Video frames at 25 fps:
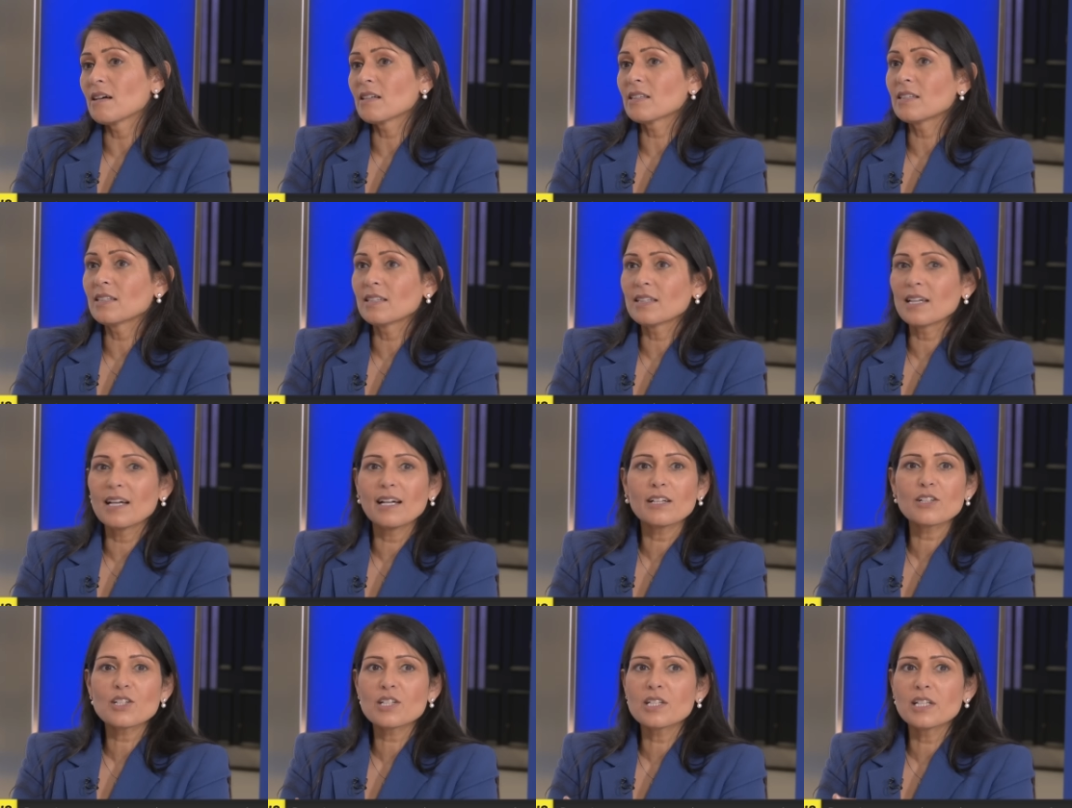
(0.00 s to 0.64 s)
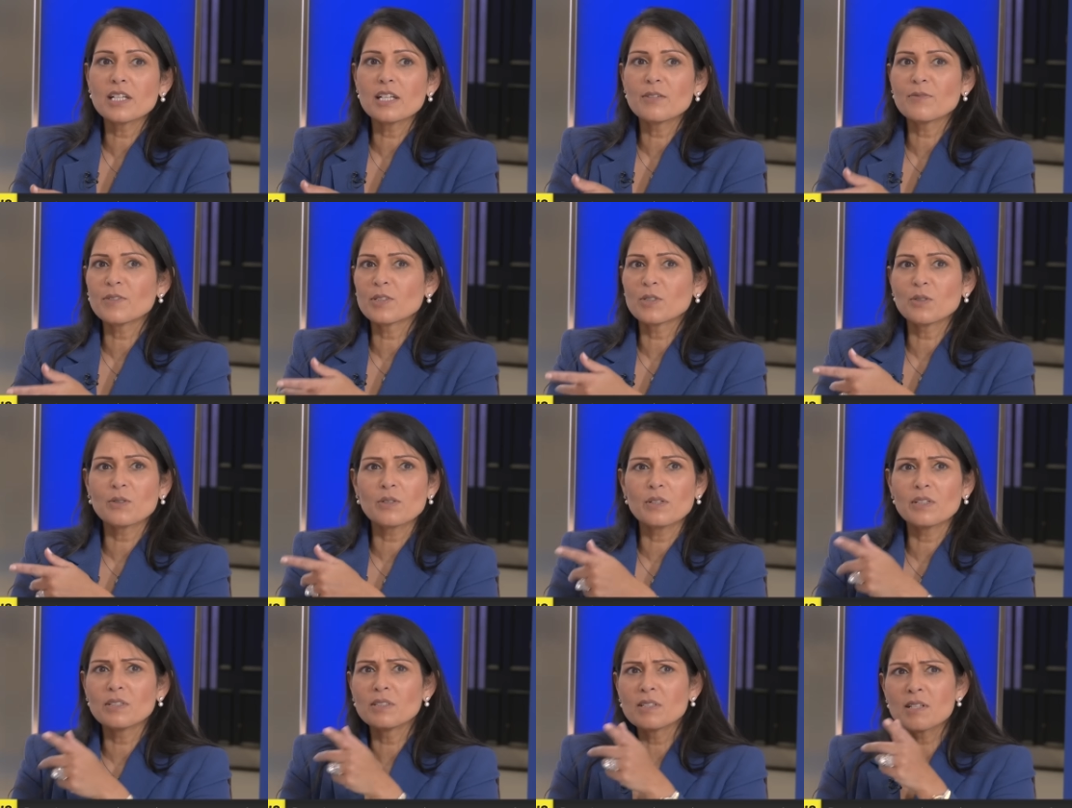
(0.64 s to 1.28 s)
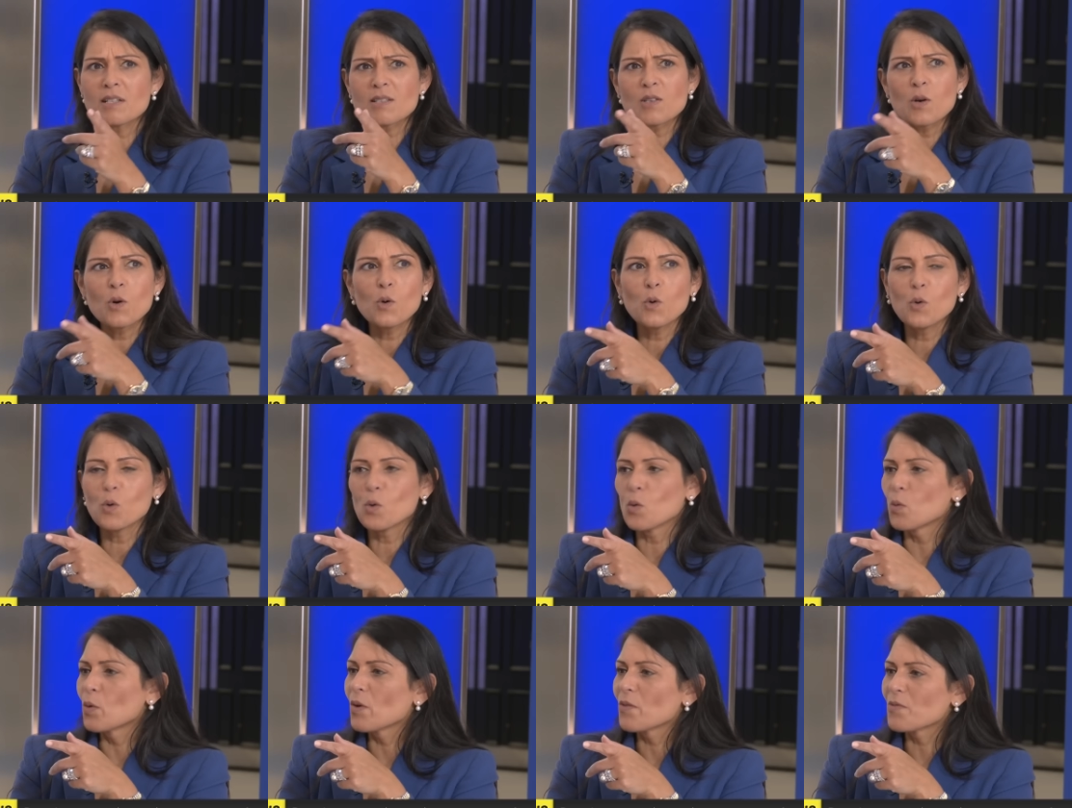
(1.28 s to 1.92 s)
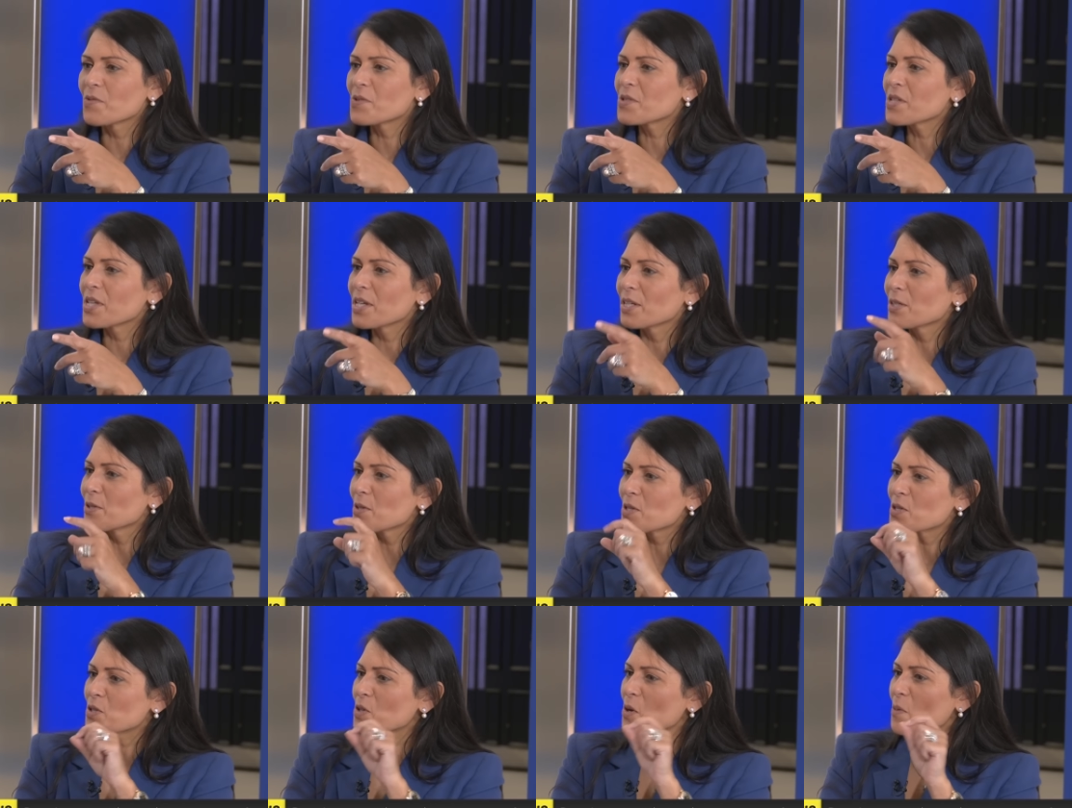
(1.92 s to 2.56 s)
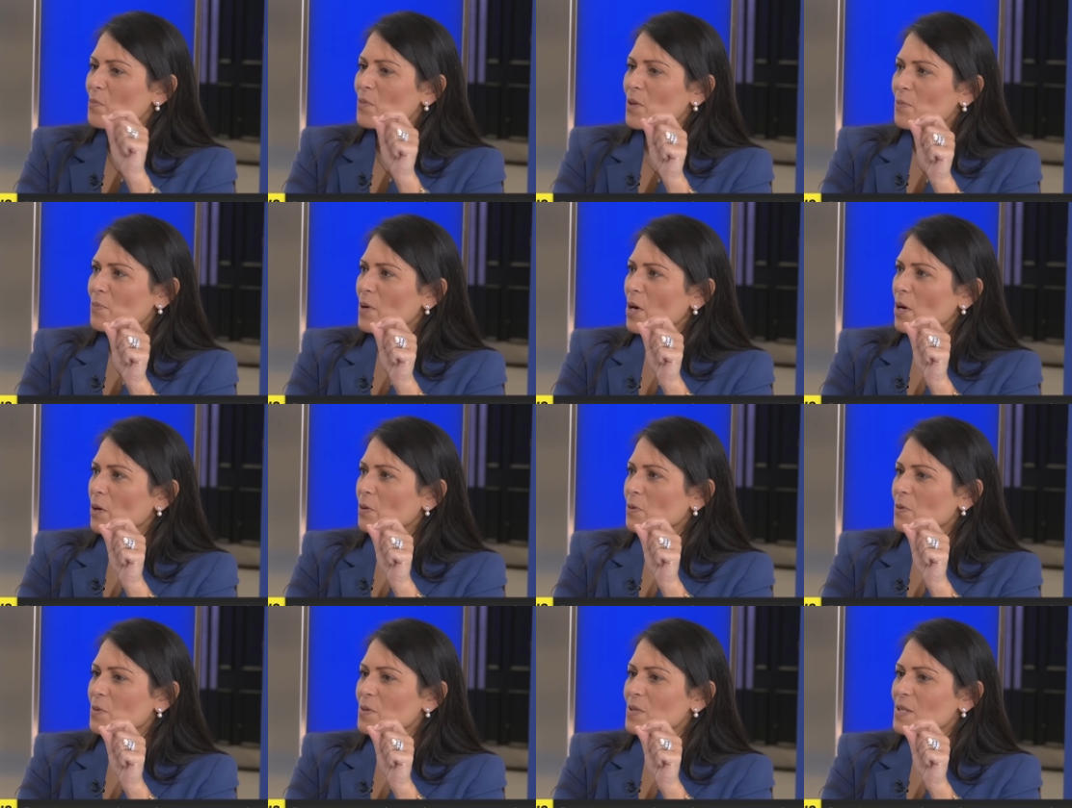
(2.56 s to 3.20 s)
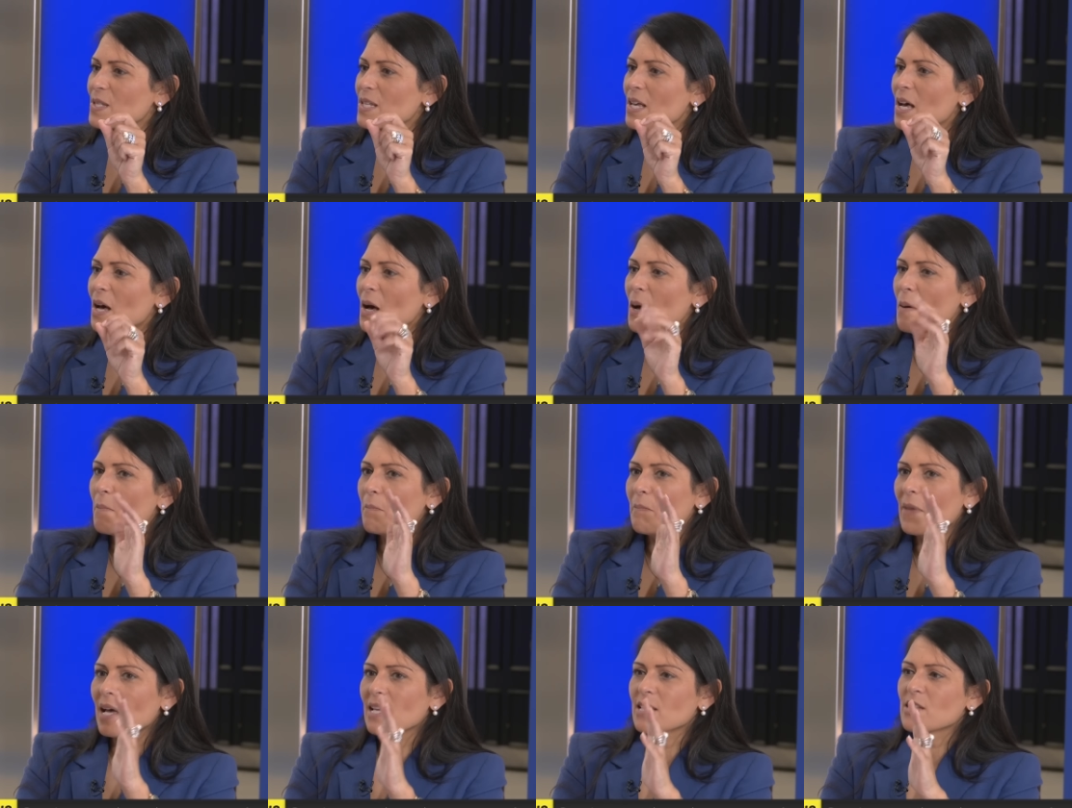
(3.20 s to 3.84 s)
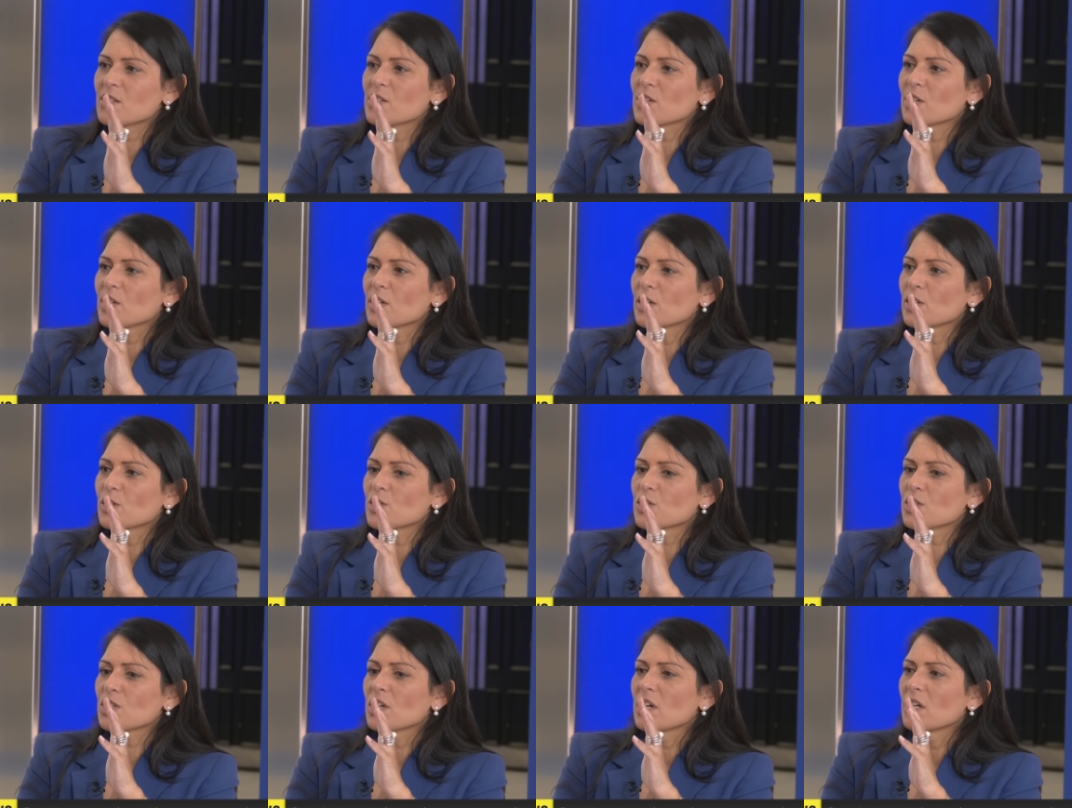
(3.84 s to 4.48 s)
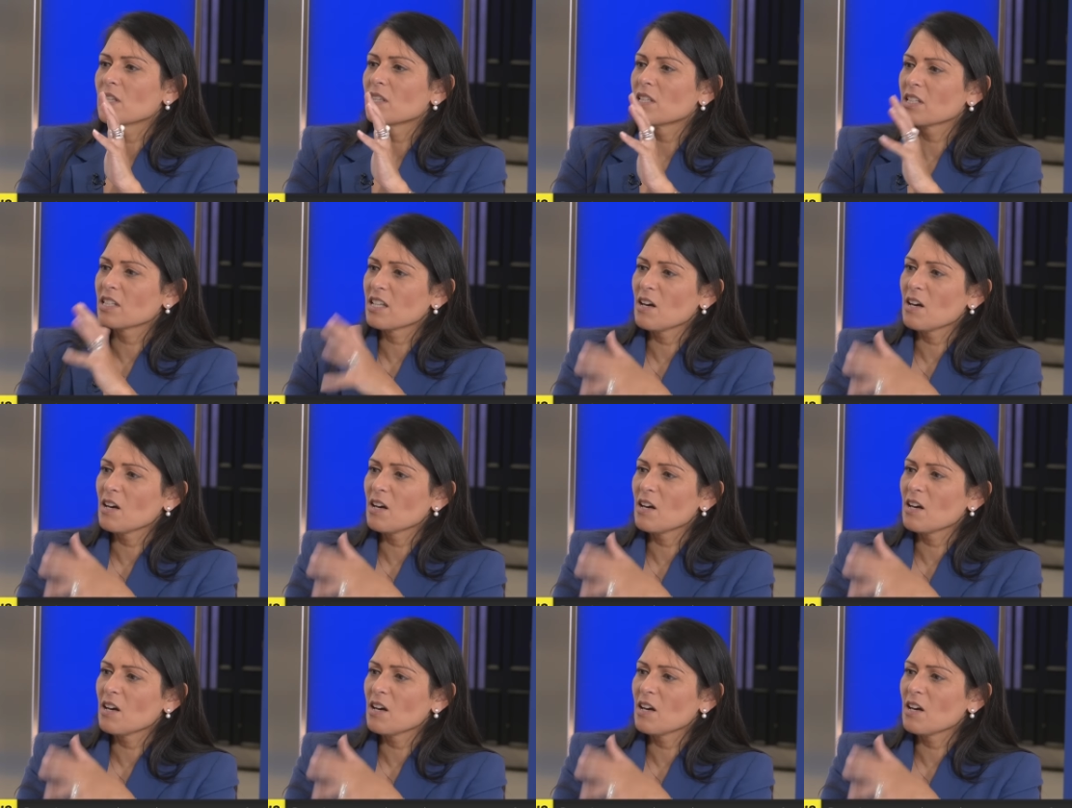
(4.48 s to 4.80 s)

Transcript: I think actually even on, in this hall, we've seen a stop the boats message. The